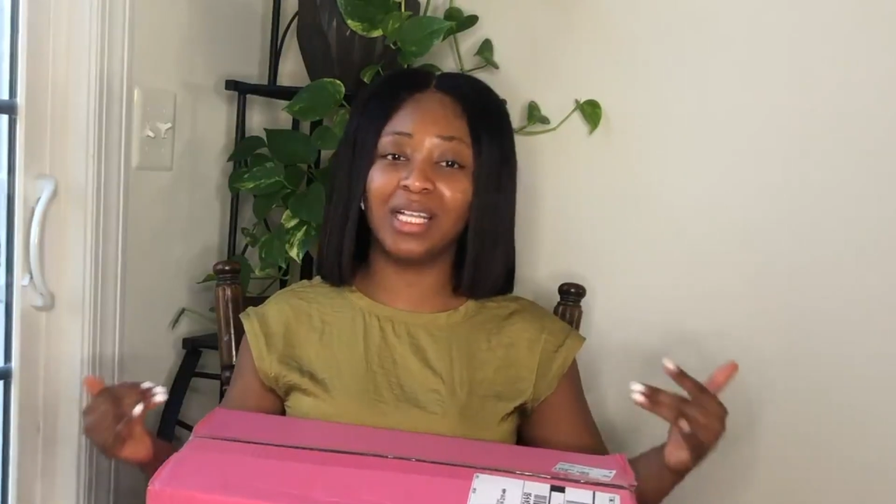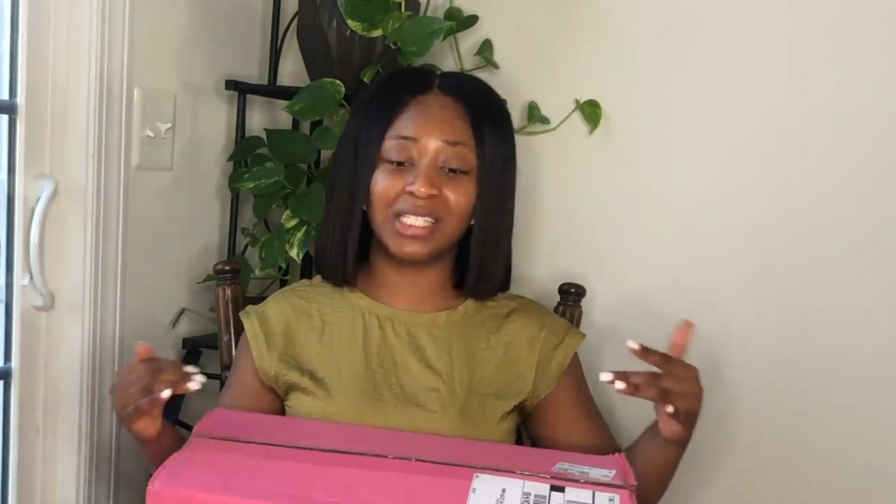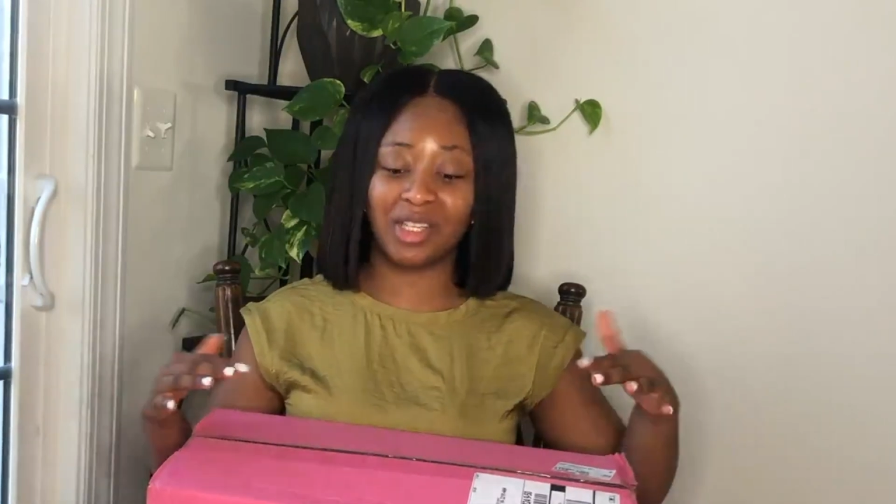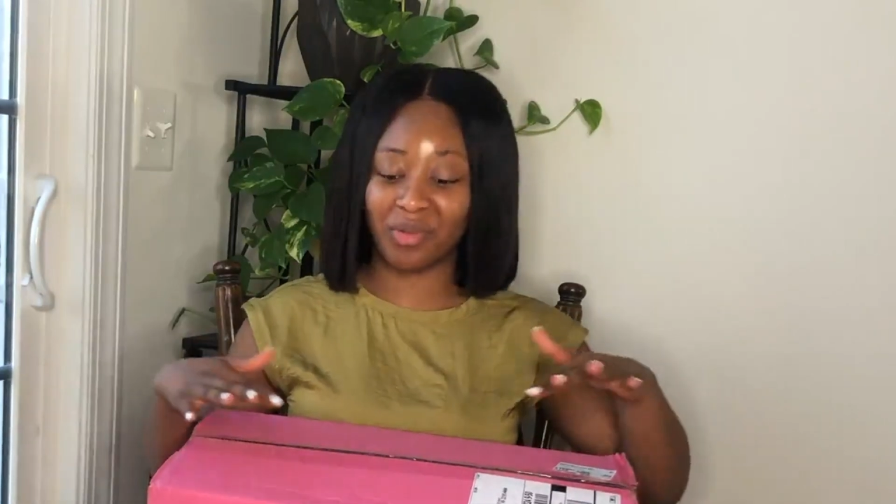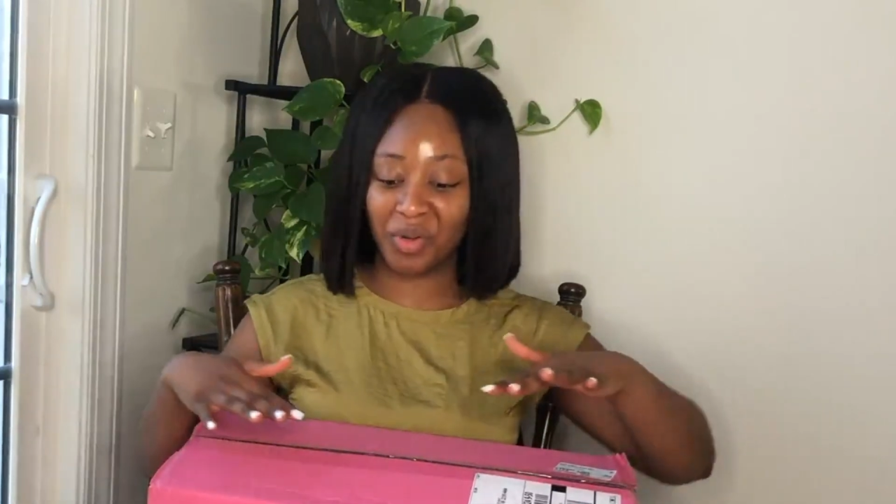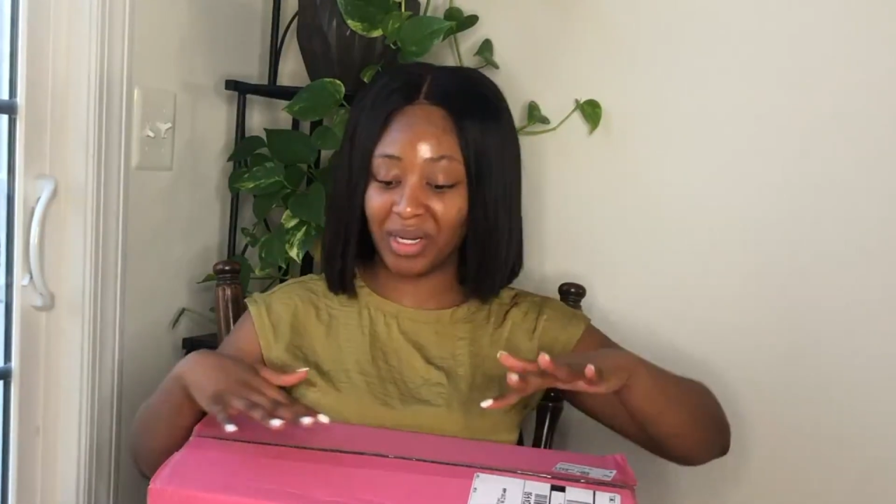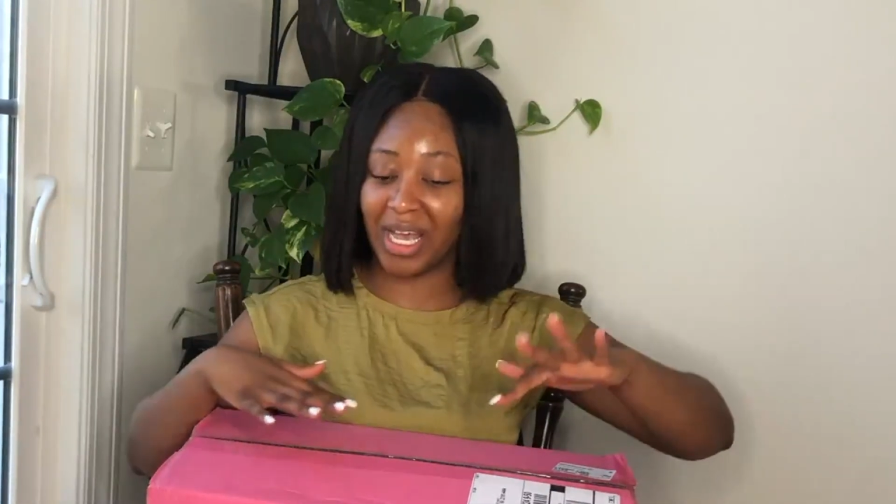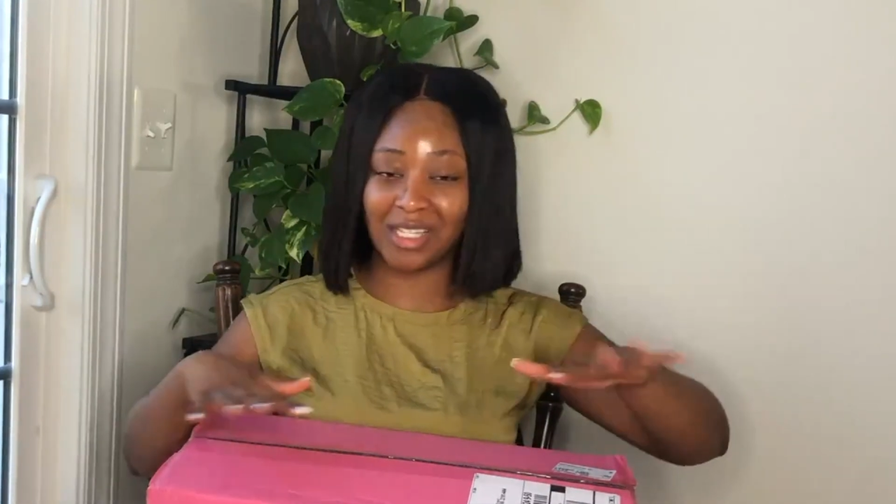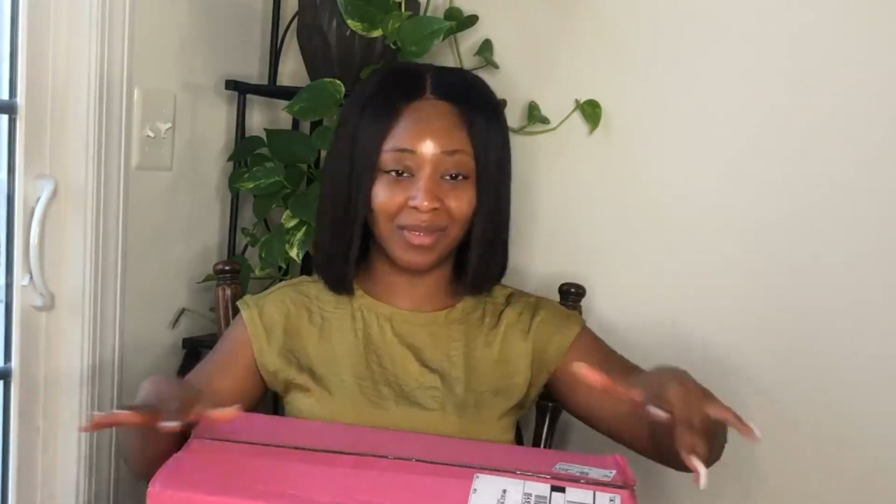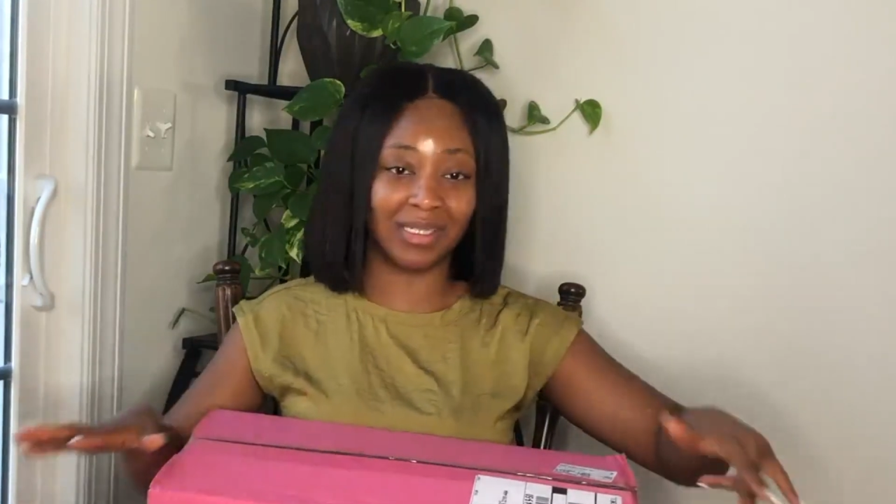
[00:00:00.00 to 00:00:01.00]
Auntie Rona
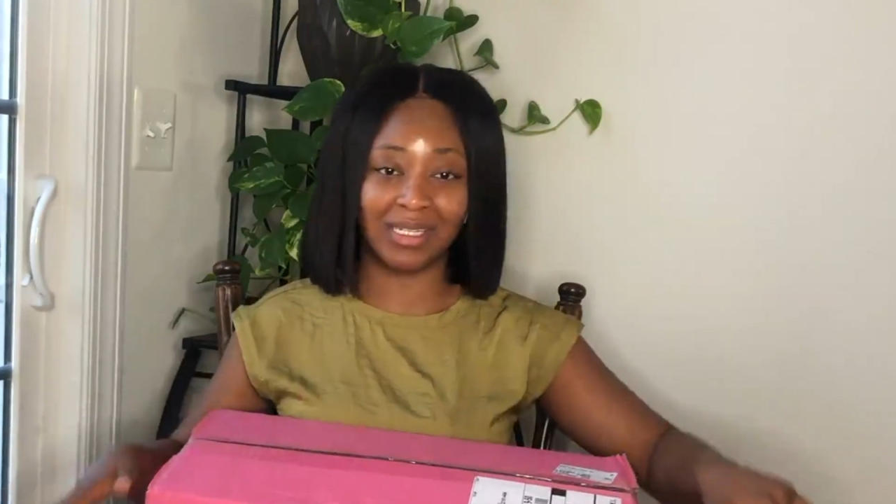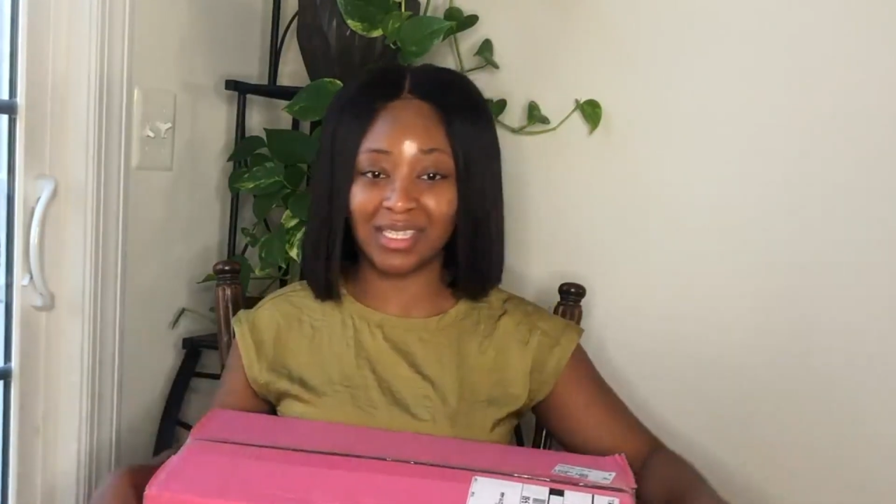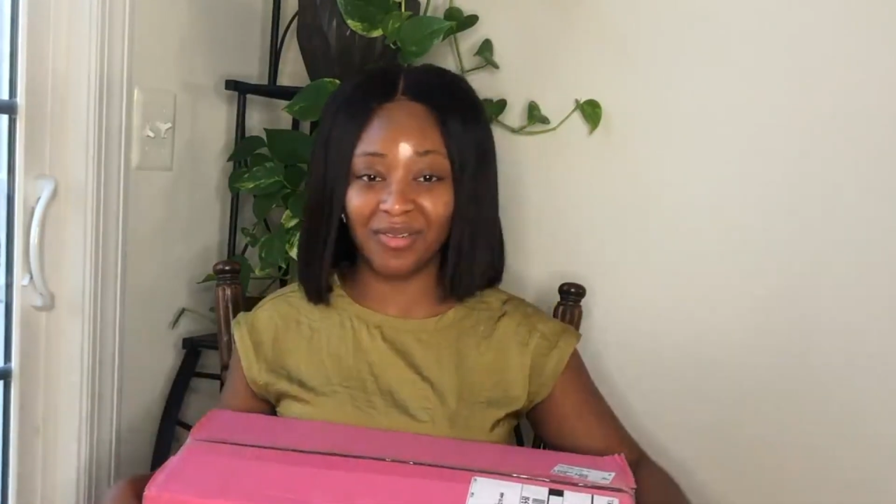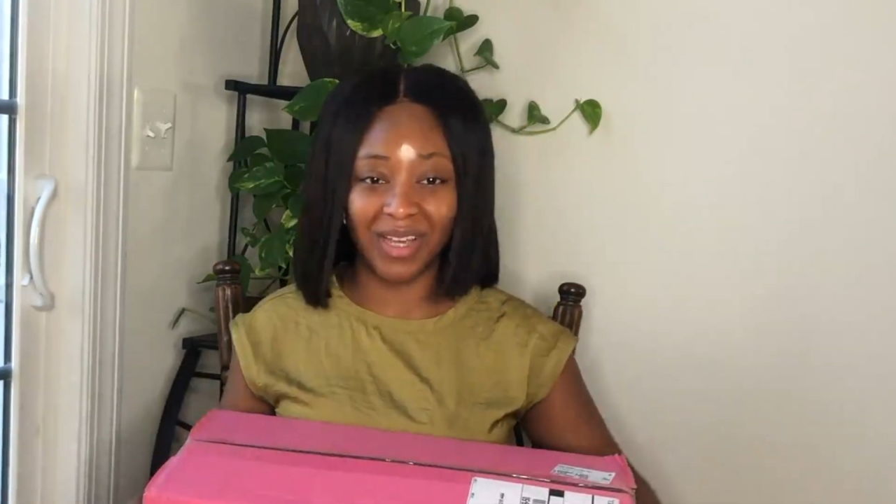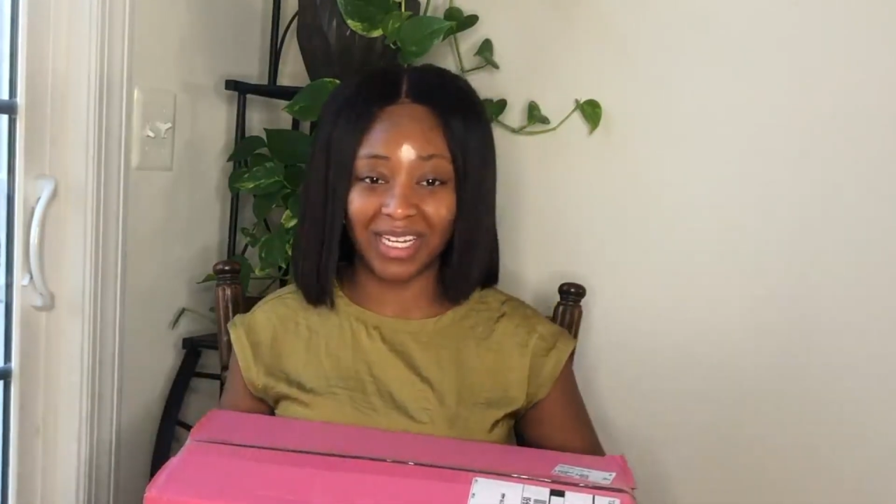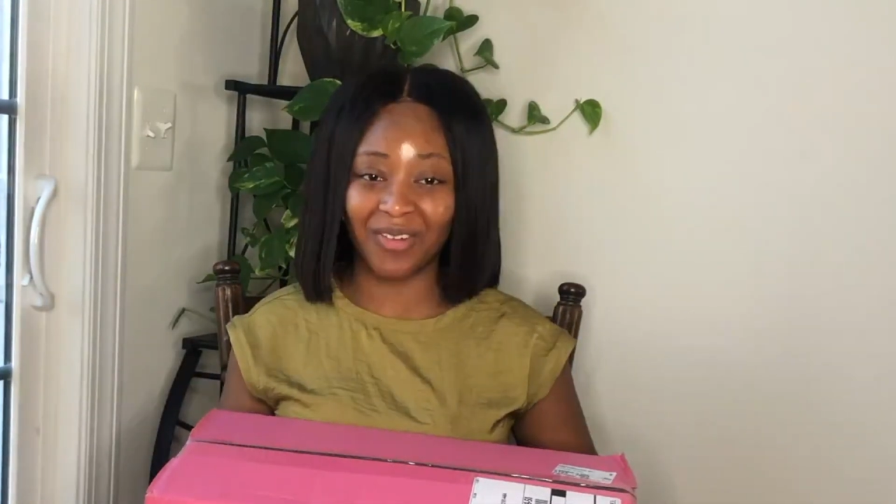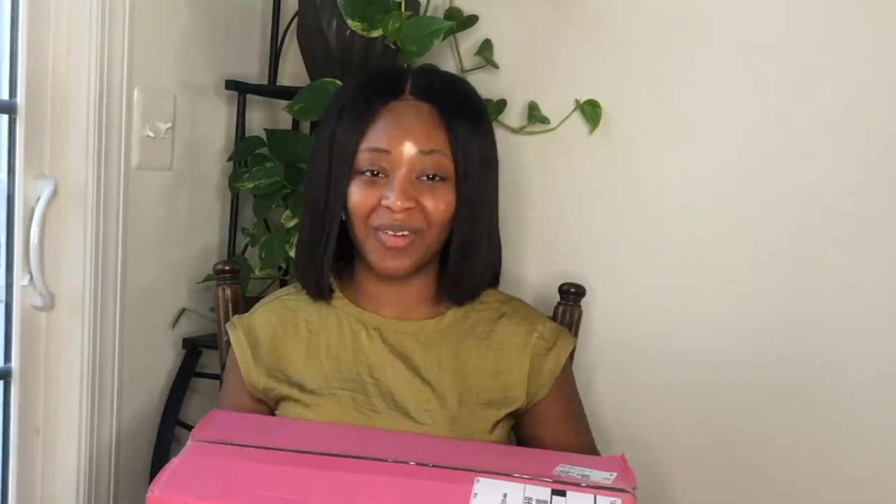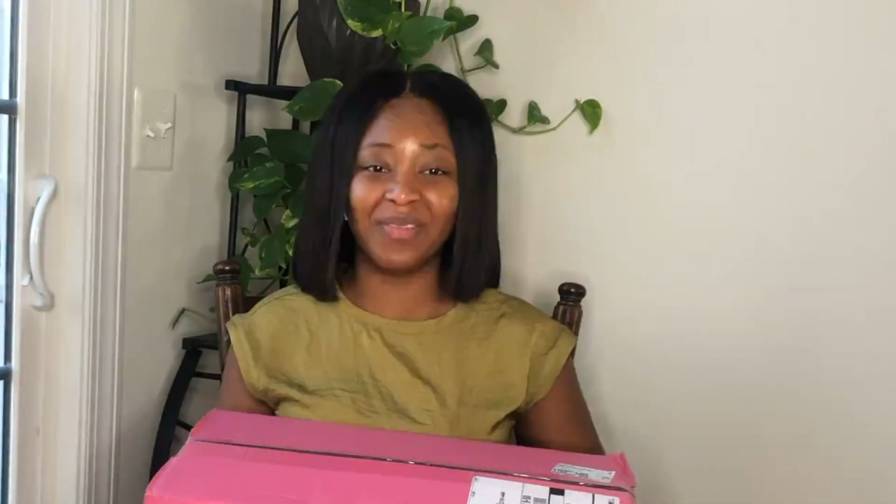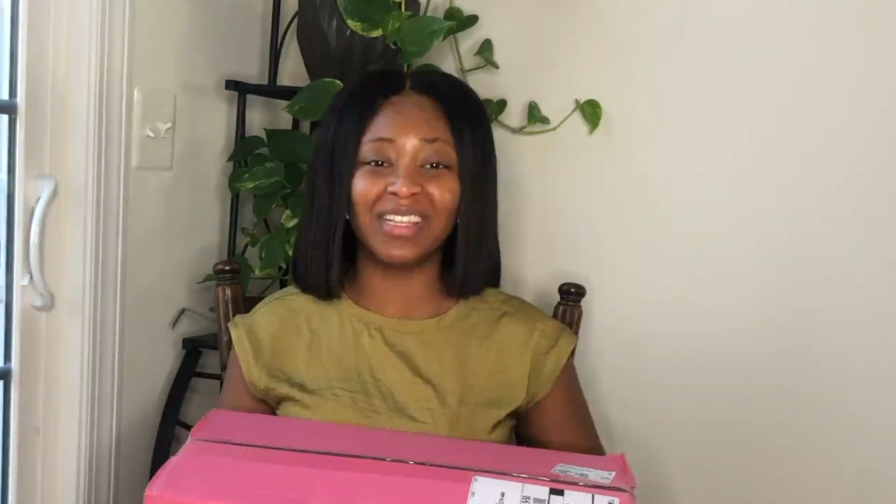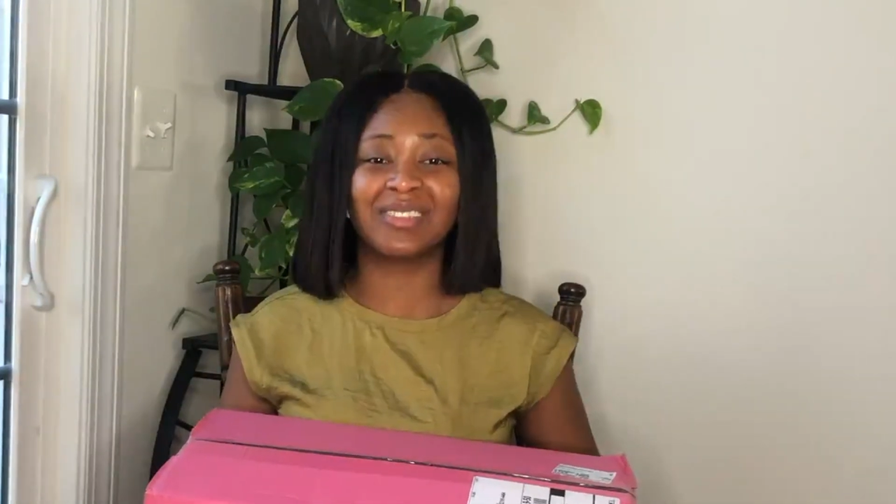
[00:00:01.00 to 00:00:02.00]
has been disinfected
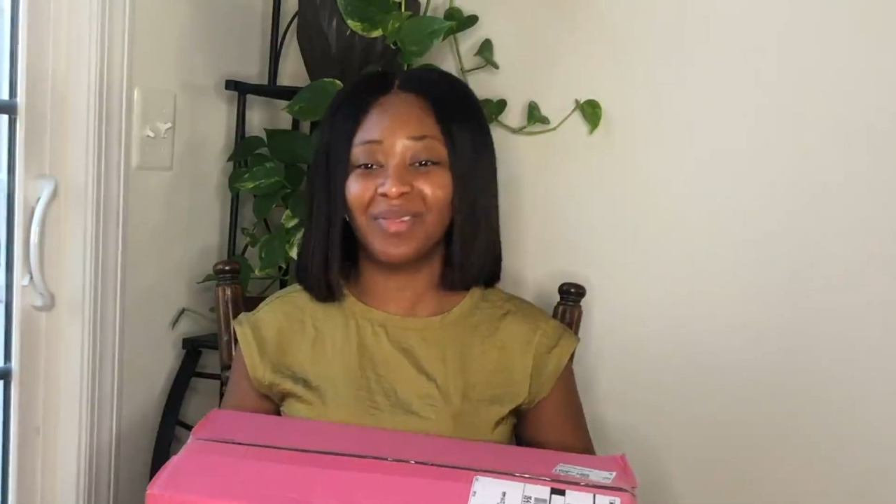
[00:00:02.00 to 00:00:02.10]
from this